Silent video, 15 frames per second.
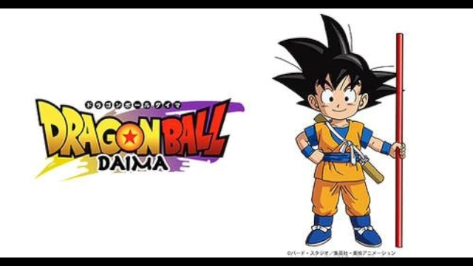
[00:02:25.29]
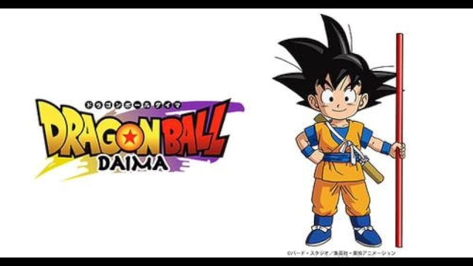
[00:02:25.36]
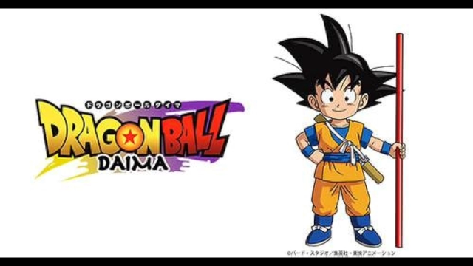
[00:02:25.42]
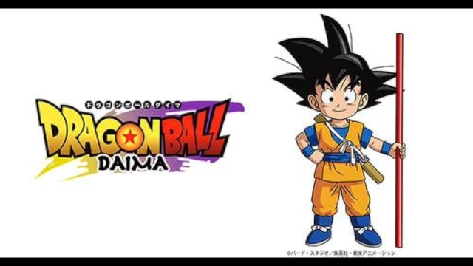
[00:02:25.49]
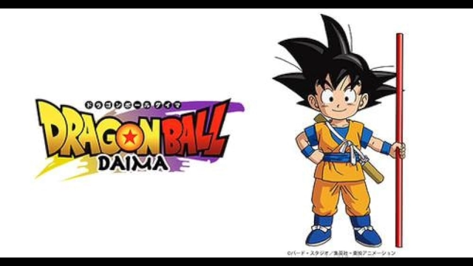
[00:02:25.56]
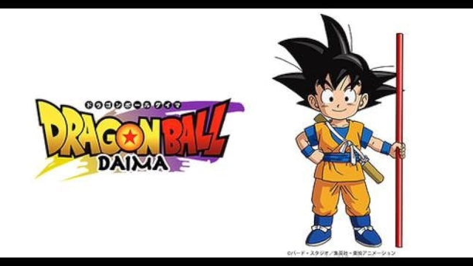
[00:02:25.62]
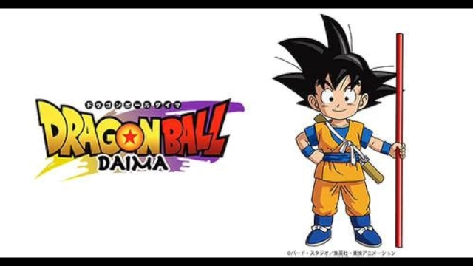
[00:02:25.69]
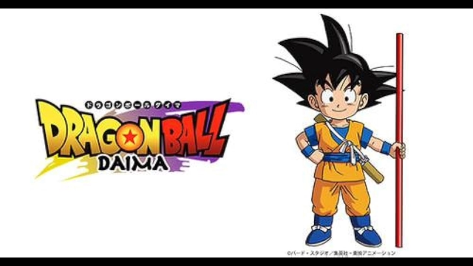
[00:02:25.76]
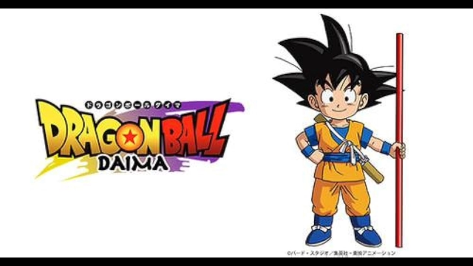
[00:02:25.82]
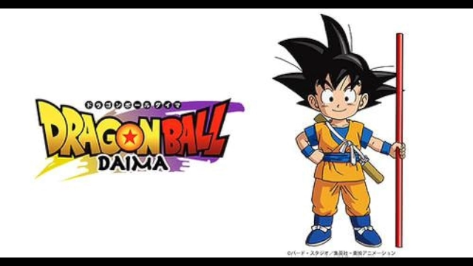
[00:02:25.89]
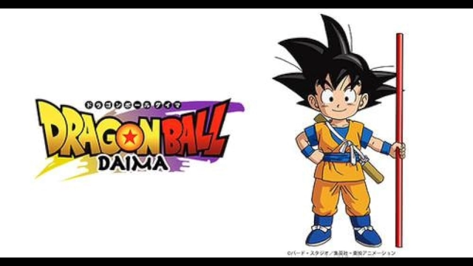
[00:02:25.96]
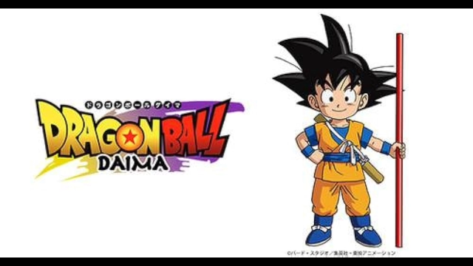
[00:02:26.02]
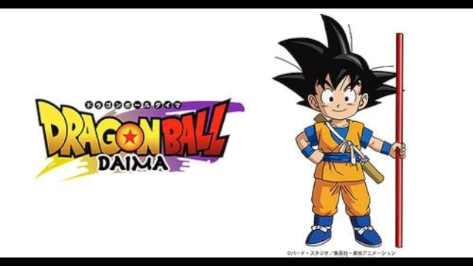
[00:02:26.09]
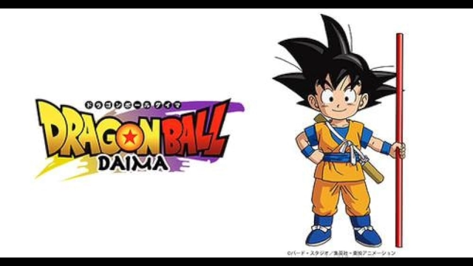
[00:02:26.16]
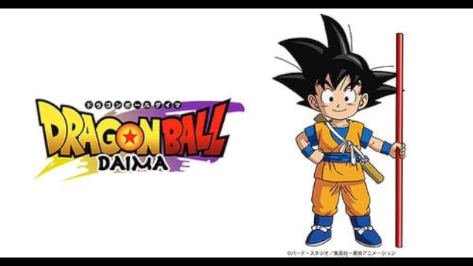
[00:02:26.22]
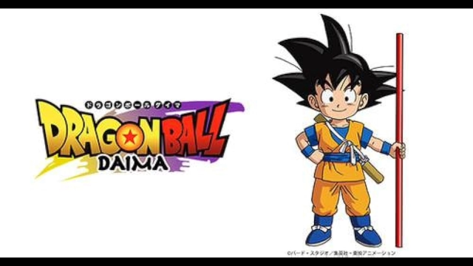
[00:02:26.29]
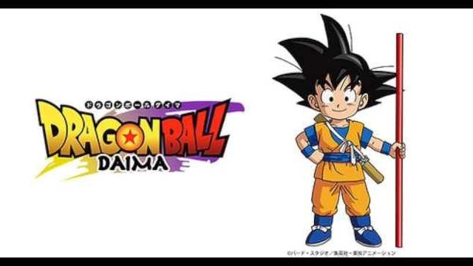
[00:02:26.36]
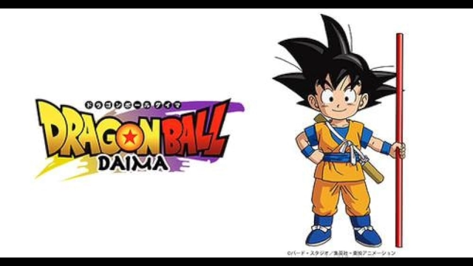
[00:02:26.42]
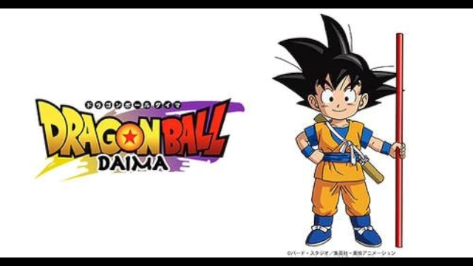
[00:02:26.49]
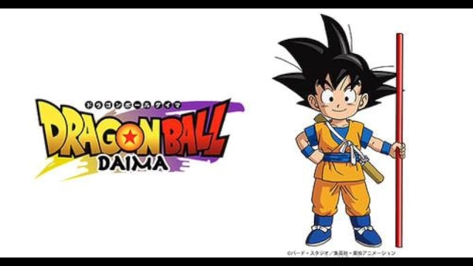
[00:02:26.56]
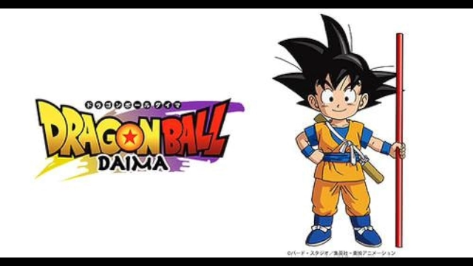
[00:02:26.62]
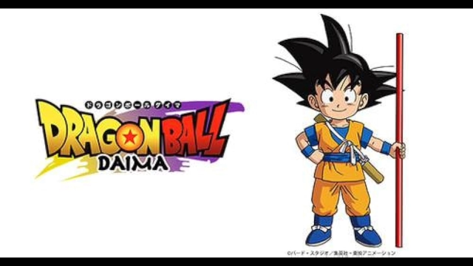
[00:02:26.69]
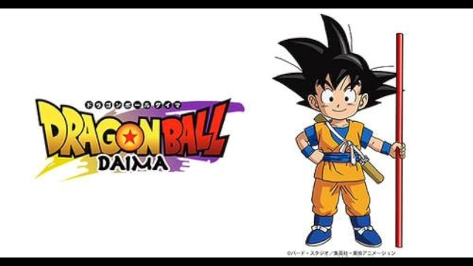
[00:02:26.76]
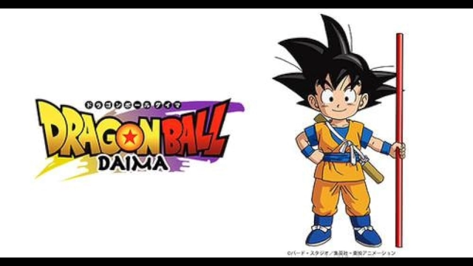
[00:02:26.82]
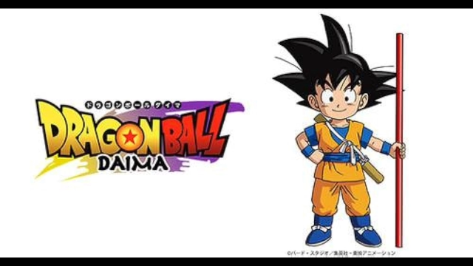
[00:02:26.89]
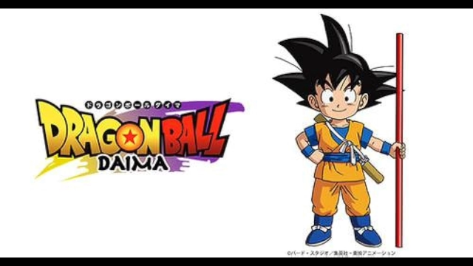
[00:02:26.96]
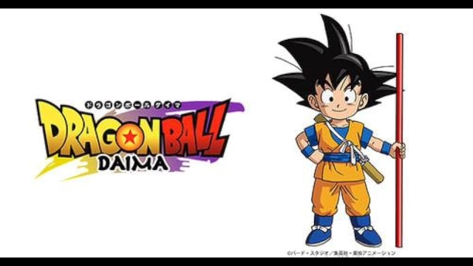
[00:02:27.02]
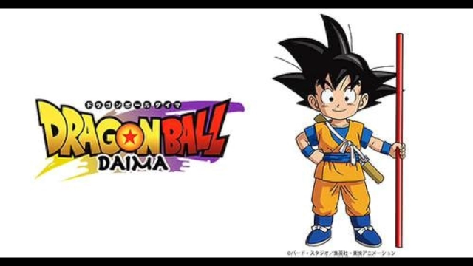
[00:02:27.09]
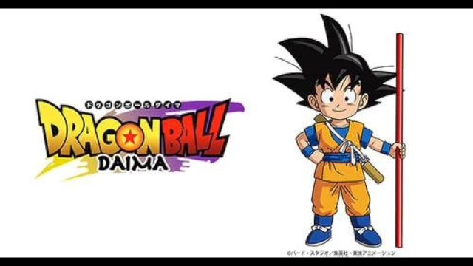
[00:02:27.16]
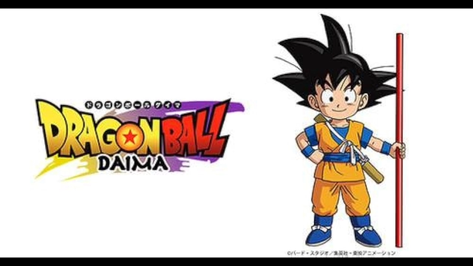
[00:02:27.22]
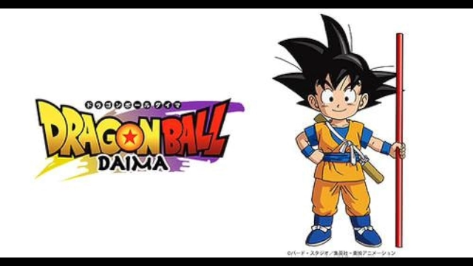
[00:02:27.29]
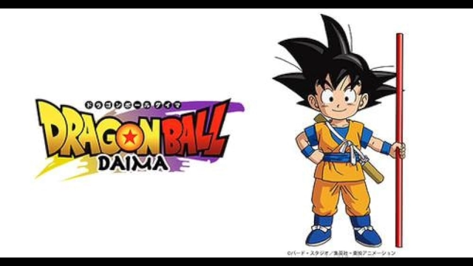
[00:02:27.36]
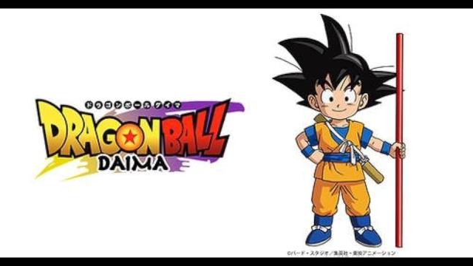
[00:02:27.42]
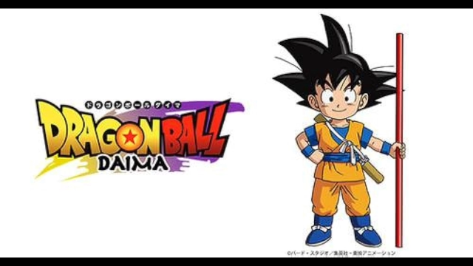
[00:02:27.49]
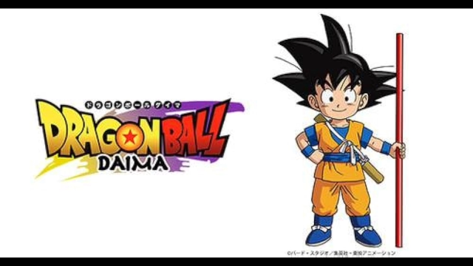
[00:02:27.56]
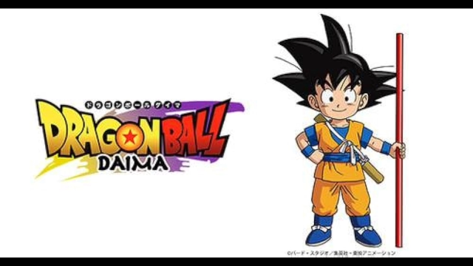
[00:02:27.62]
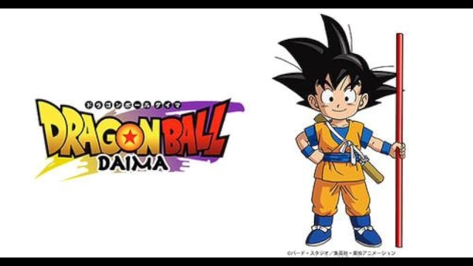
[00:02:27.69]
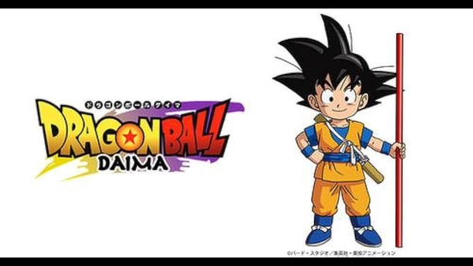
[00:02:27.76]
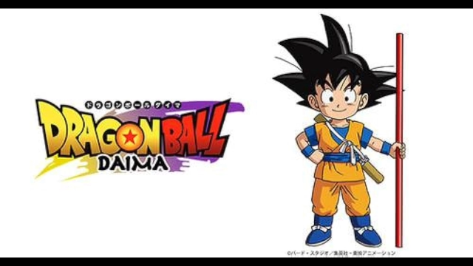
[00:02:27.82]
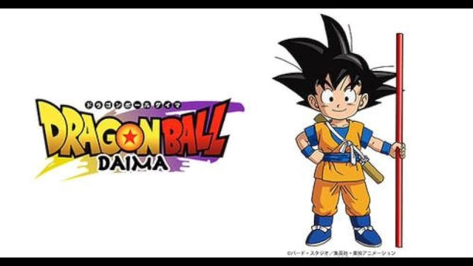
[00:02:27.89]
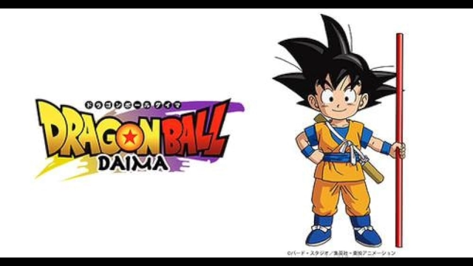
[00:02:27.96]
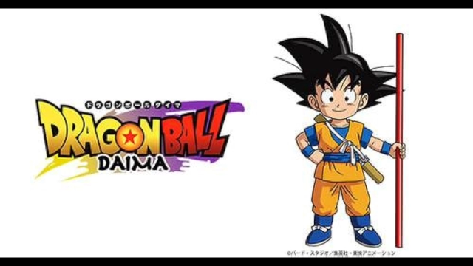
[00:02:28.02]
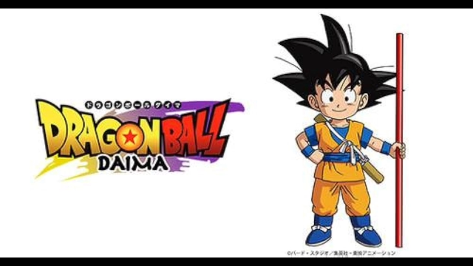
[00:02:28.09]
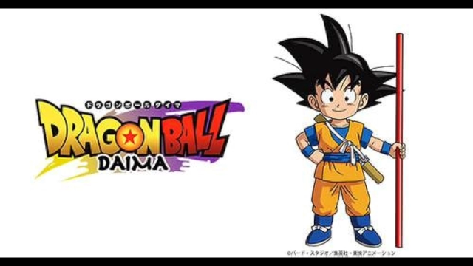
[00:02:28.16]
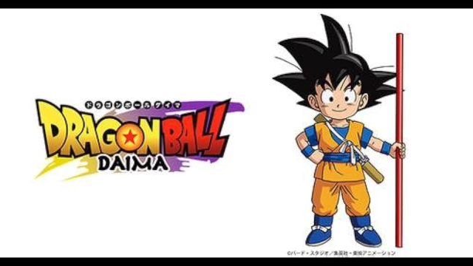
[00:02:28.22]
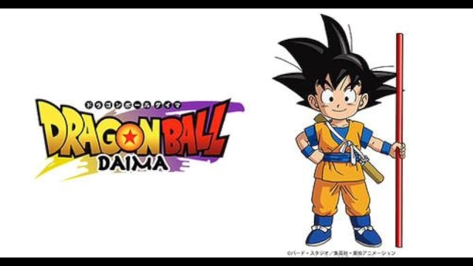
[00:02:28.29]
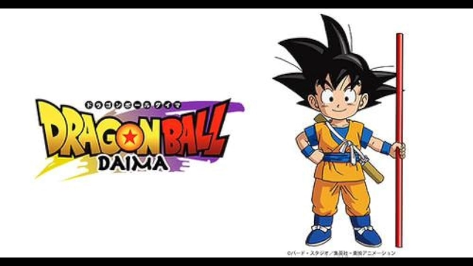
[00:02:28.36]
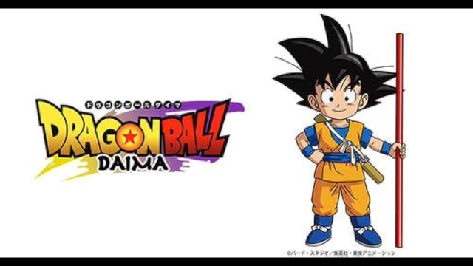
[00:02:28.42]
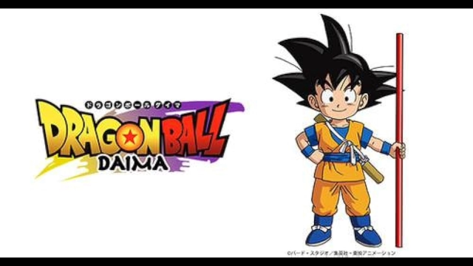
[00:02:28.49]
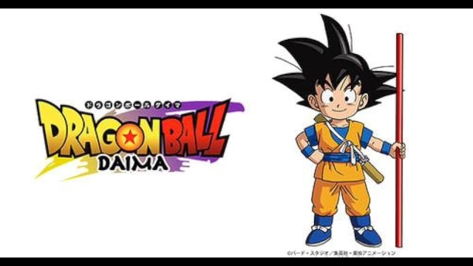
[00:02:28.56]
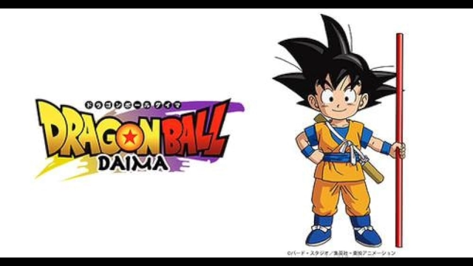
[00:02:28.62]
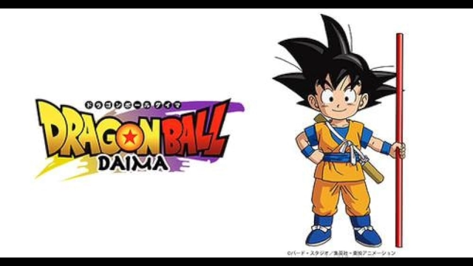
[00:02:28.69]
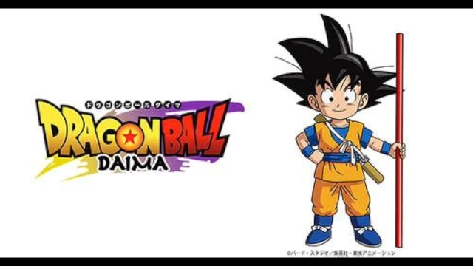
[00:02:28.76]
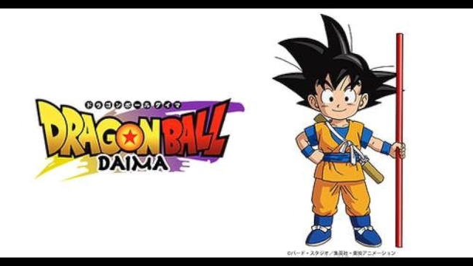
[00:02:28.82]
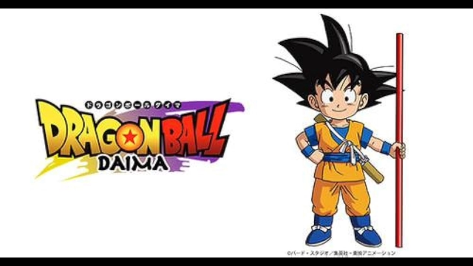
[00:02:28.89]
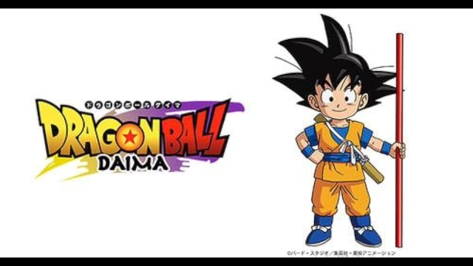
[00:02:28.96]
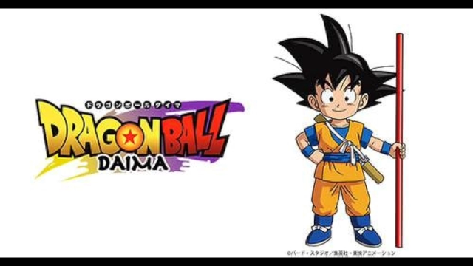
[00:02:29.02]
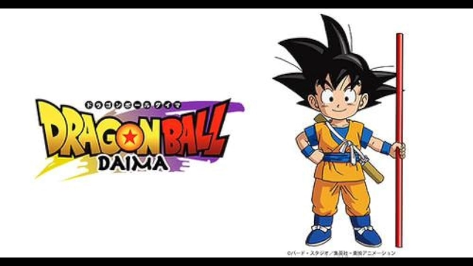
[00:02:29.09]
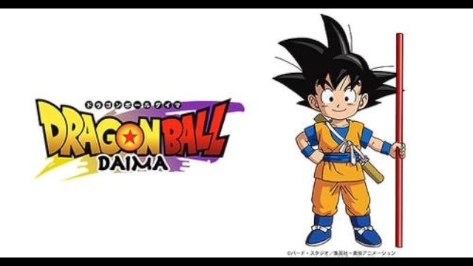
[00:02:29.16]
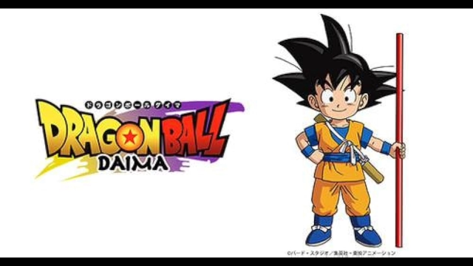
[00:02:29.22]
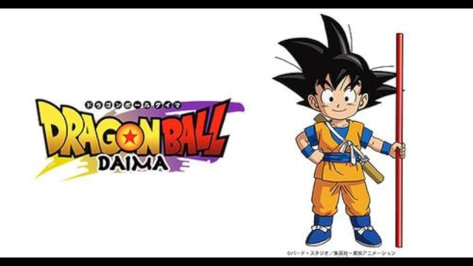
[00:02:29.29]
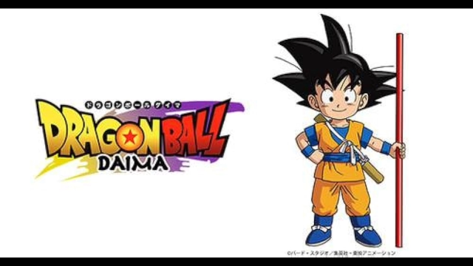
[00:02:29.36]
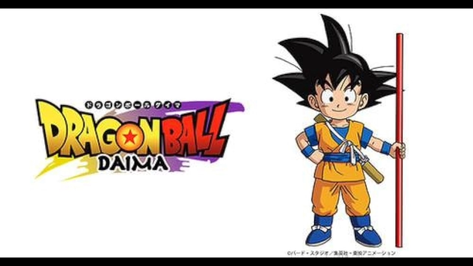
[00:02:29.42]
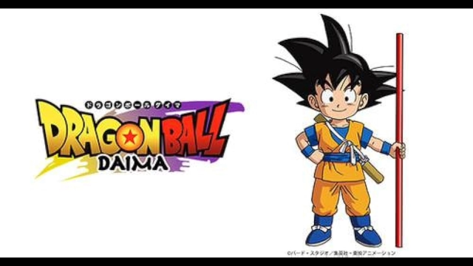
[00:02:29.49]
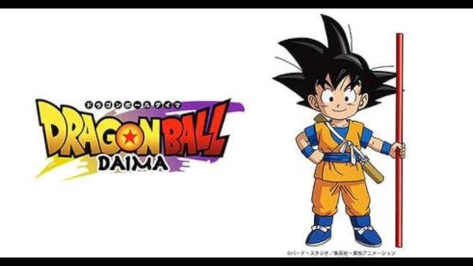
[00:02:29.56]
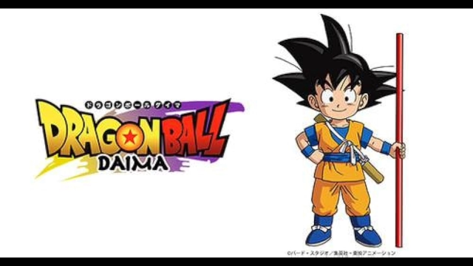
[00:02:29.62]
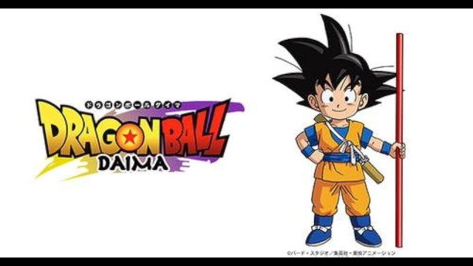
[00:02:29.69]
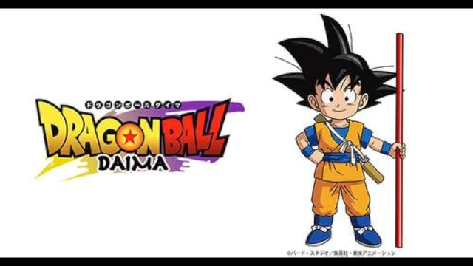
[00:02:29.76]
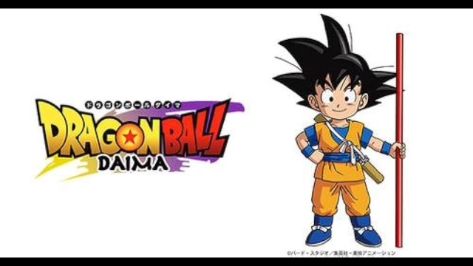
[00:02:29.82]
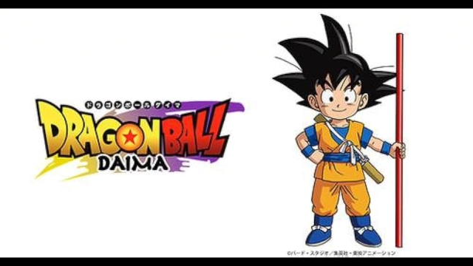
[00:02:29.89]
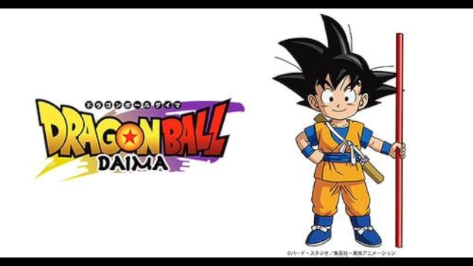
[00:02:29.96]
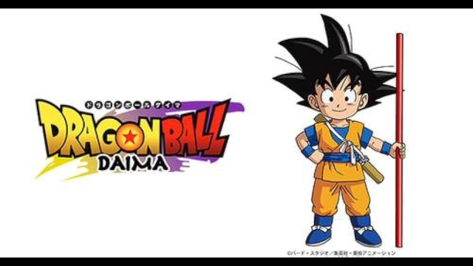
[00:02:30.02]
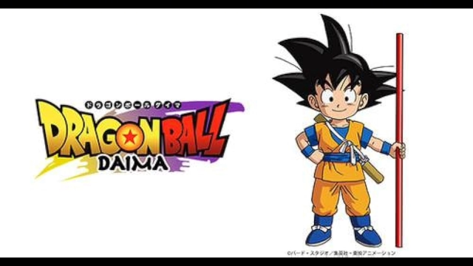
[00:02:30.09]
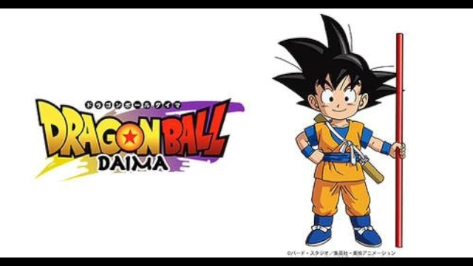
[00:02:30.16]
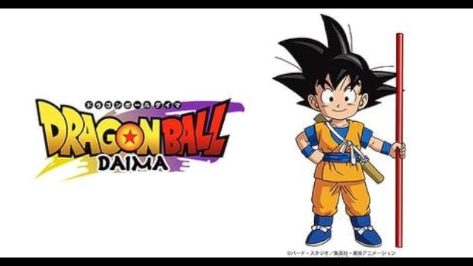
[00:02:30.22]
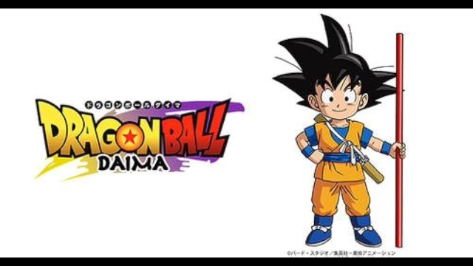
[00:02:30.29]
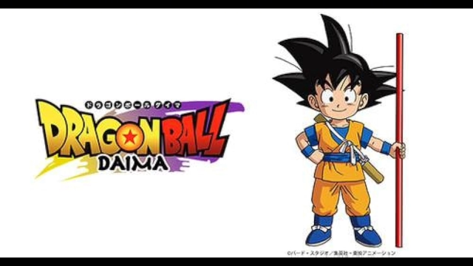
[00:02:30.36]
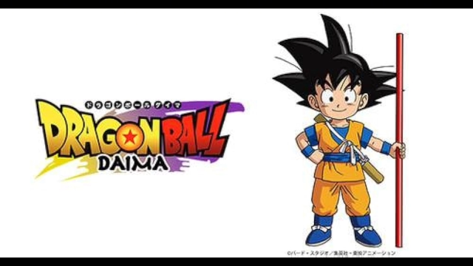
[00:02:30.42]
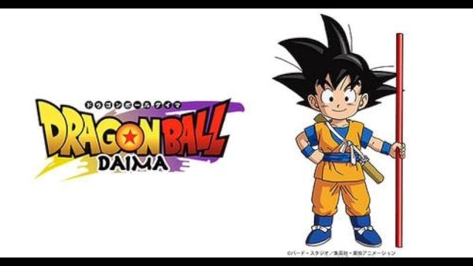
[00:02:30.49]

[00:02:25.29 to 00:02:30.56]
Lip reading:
No face is visible, so there are no lips to read.